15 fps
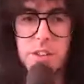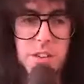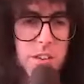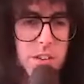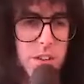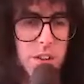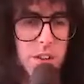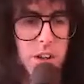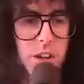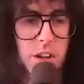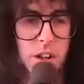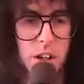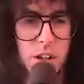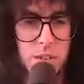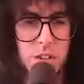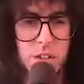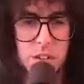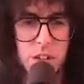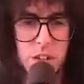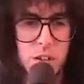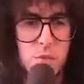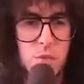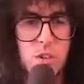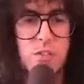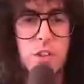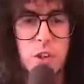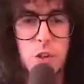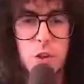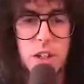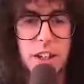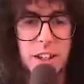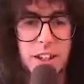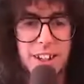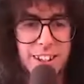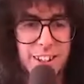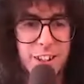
until I was just kind of re-reviewing